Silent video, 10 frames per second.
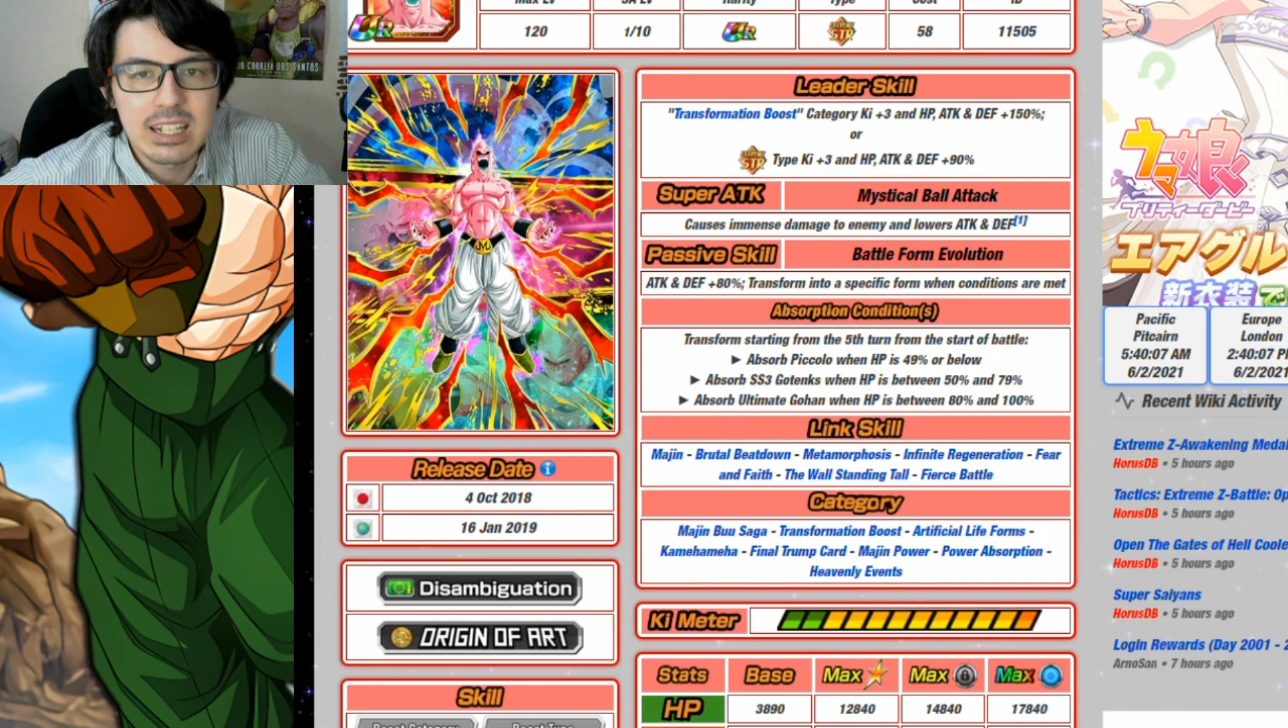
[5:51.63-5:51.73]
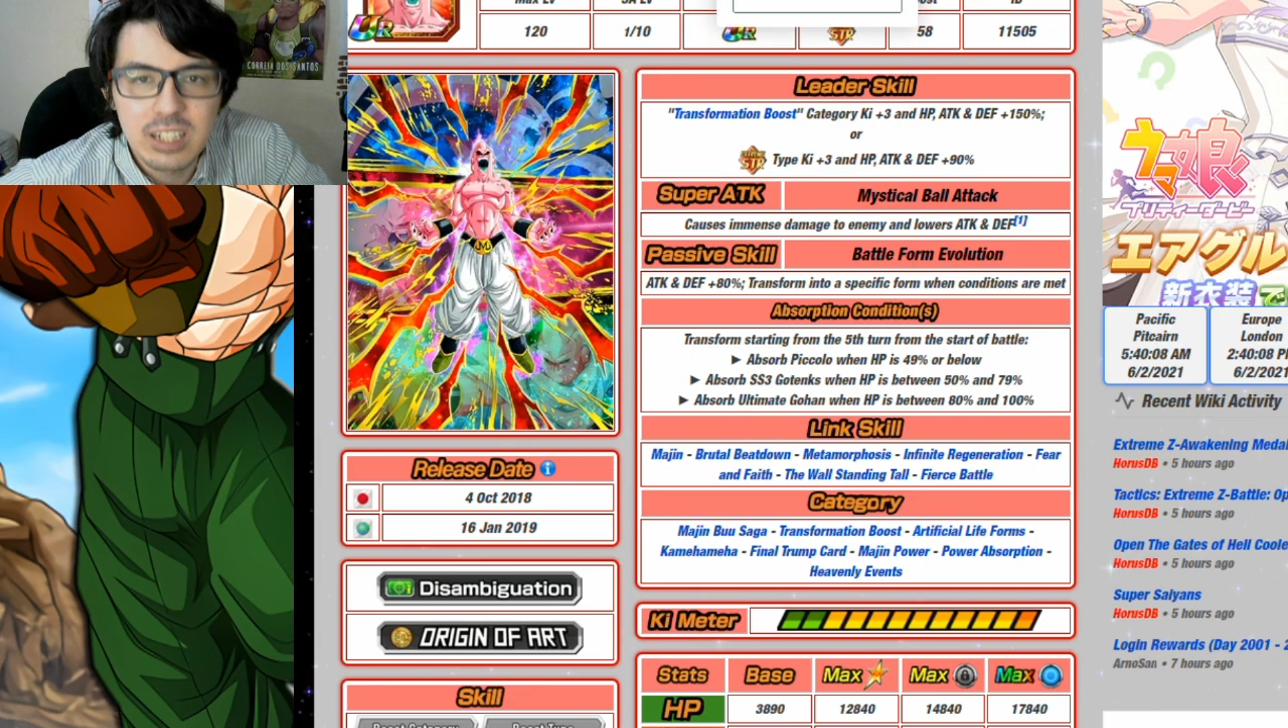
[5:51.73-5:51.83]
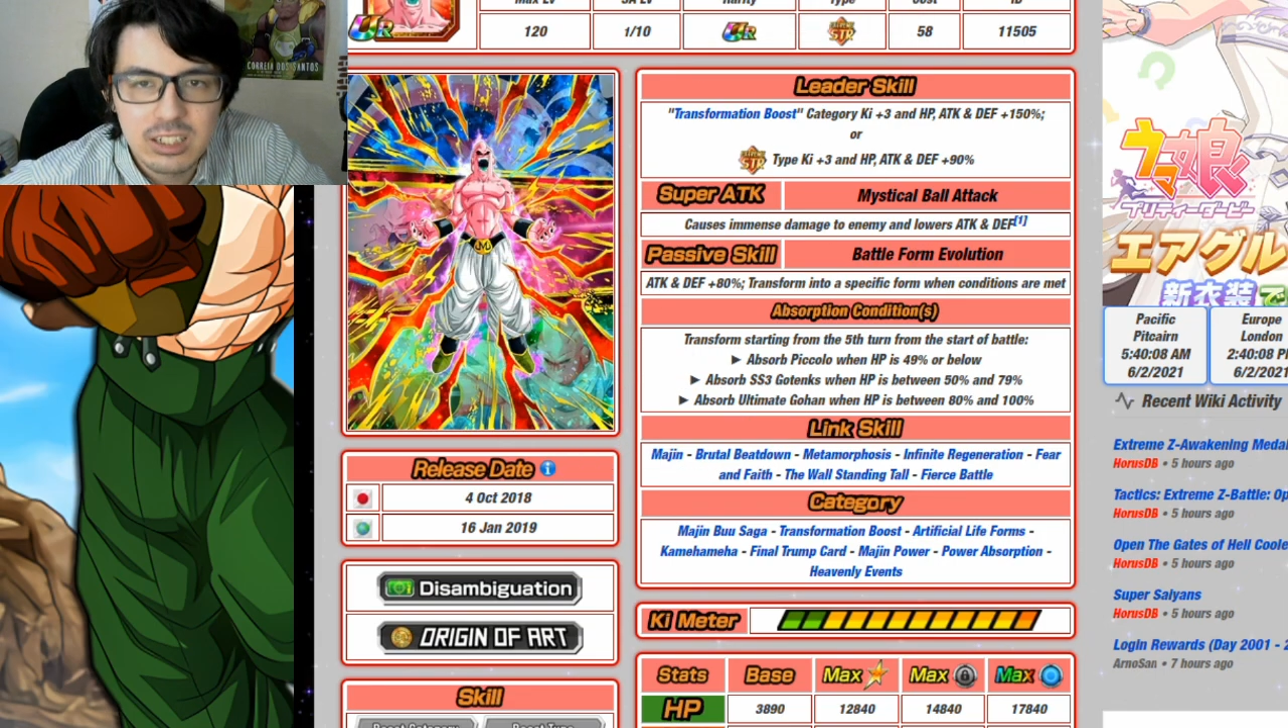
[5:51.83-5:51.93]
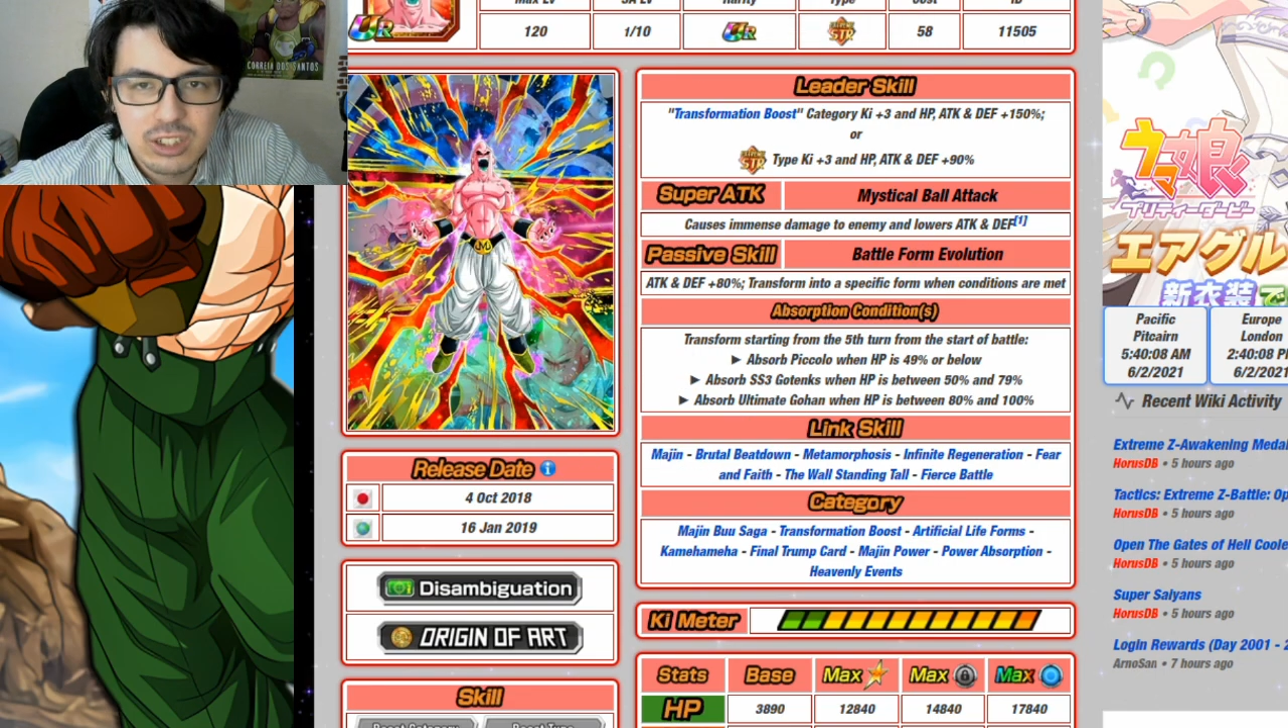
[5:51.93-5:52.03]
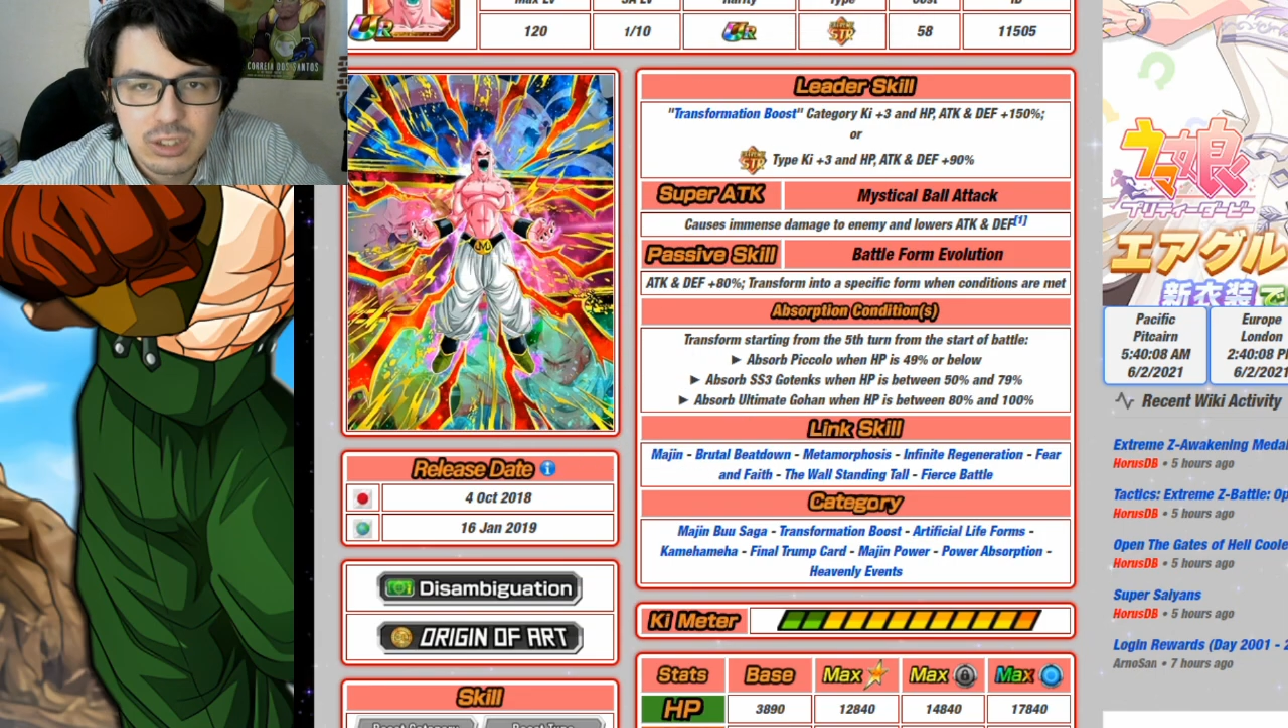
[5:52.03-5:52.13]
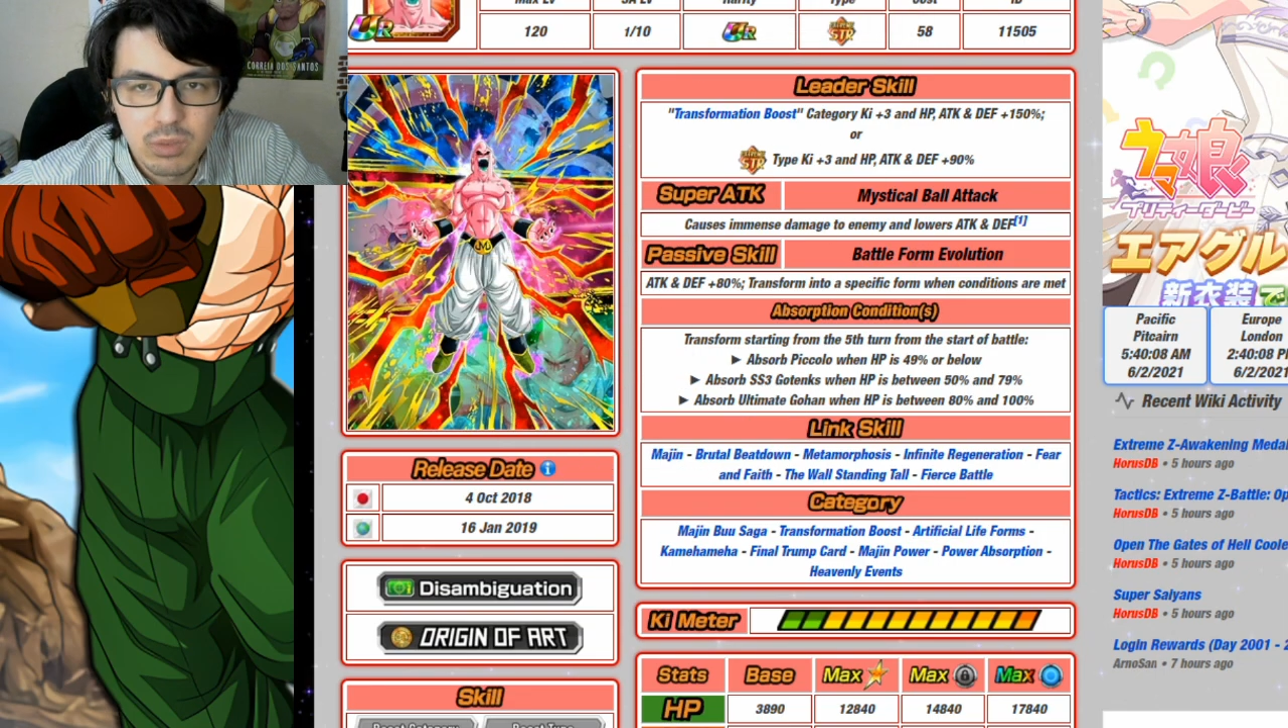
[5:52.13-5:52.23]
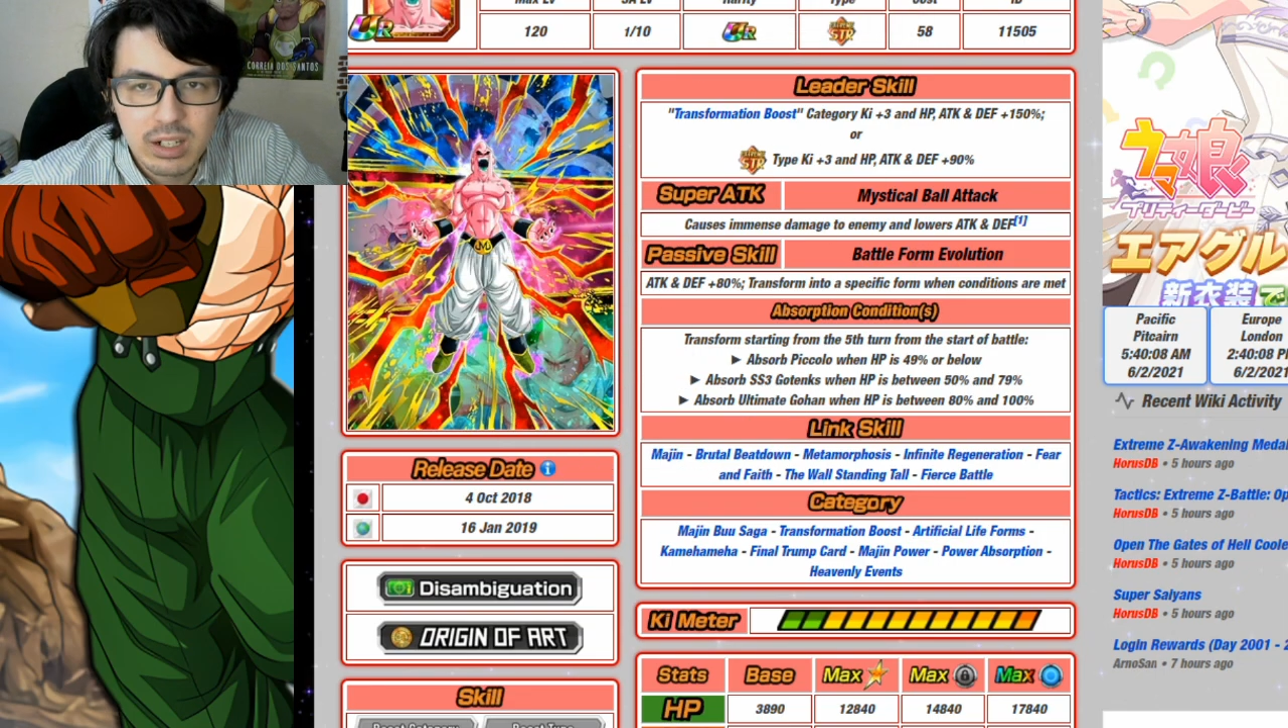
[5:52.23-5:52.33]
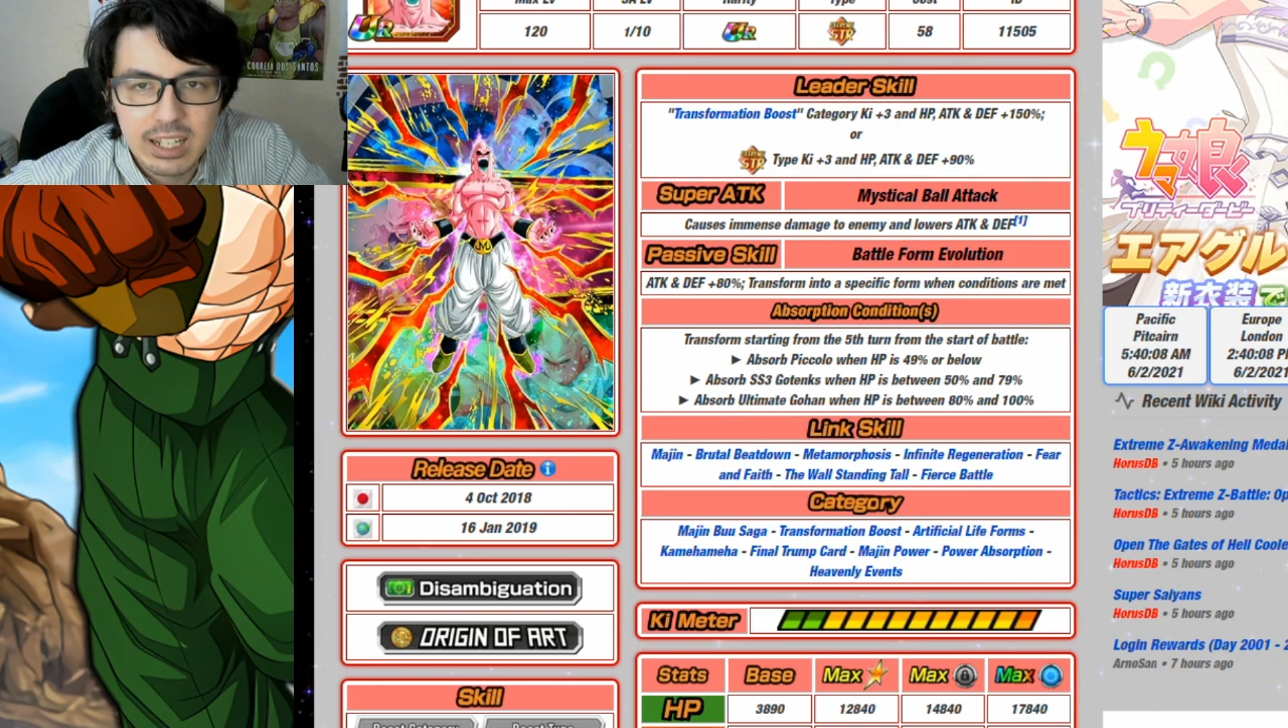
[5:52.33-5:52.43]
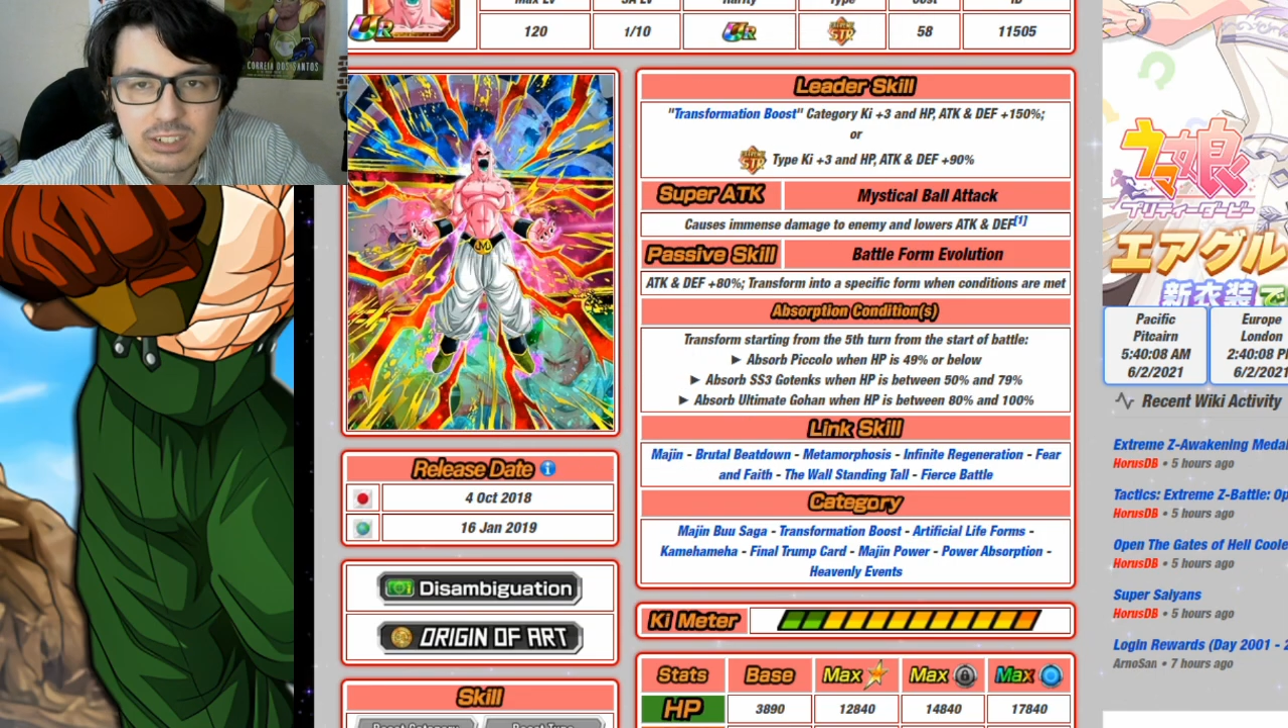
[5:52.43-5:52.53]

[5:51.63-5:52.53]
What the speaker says: and then just run a